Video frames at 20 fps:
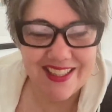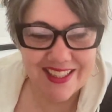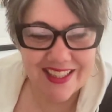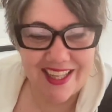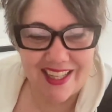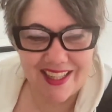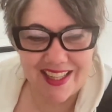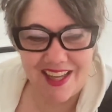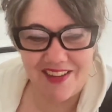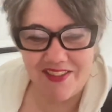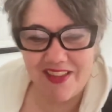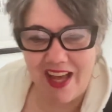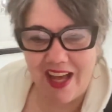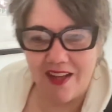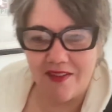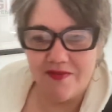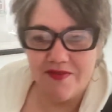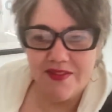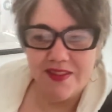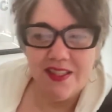I love
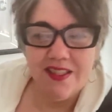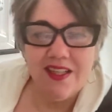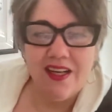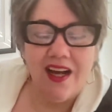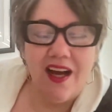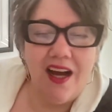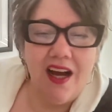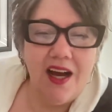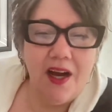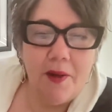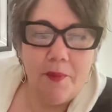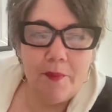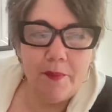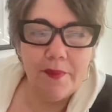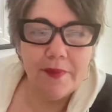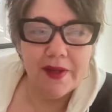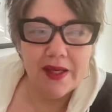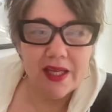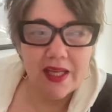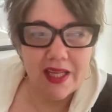that.
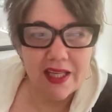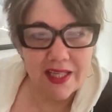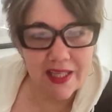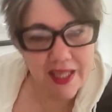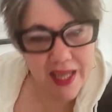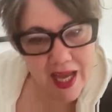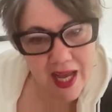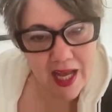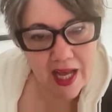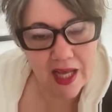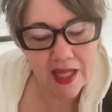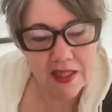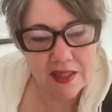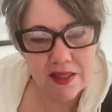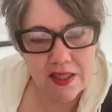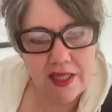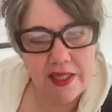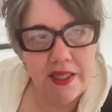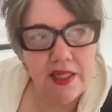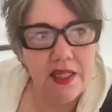Yeah,
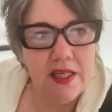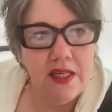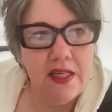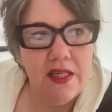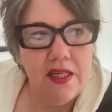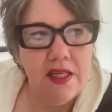like